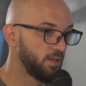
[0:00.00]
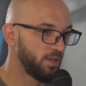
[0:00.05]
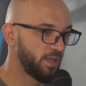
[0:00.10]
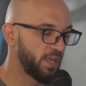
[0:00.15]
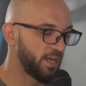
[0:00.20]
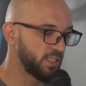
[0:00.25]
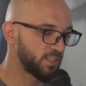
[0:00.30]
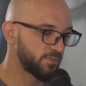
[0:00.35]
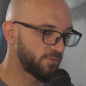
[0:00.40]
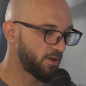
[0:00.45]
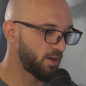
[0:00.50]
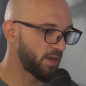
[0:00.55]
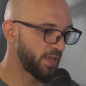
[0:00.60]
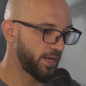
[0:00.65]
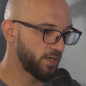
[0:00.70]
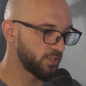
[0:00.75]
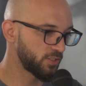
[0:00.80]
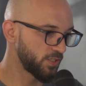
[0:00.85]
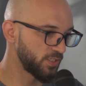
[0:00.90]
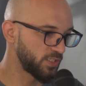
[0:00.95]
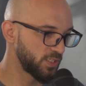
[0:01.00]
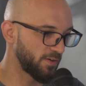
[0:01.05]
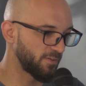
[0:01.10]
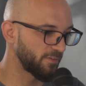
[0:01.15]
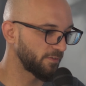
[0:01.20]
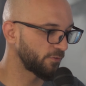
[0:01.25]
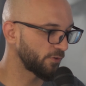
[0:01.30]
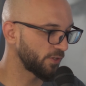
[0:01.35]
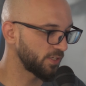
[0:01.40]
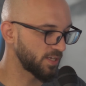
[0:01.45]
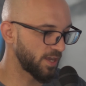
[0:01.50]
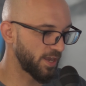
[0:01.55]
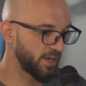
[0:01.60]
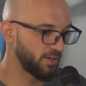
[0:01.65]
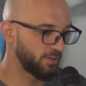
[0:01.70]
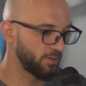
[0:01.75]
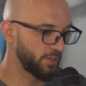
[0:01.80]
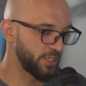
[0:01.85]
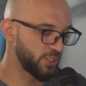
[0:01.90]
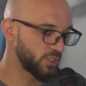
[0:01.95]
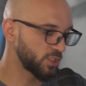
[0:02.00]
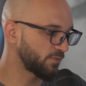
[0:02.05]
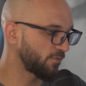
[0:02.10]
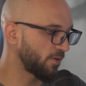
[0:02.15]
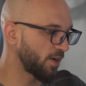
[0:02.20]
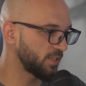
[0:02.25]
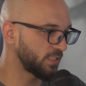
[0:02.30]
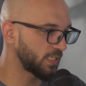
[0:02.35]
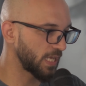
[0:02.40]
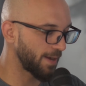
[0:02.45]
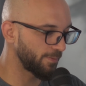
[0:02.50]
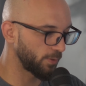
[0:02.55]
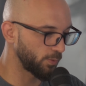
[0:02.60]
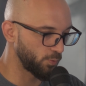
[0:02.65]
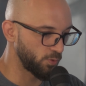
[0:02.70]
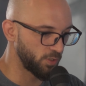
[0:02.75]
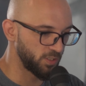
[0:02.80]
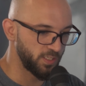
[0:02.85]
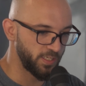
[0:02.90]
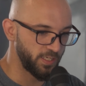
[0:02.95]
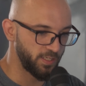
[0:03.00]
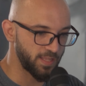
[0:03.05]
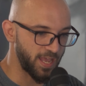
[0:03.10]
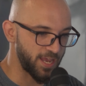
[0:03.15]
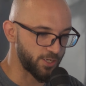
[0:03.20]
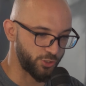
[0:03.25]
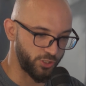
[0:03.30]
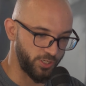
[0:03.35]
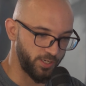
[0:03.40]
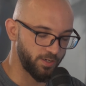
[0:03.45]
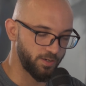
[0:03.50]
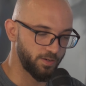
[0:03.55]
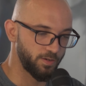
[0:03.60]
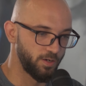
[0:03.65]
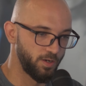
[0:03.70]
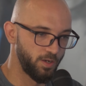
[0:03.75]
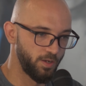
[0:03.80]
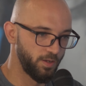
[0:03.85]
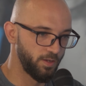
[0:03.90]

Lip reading: and he's fought Anderson Silva for the title, and he just fought Tyron Woodley last year.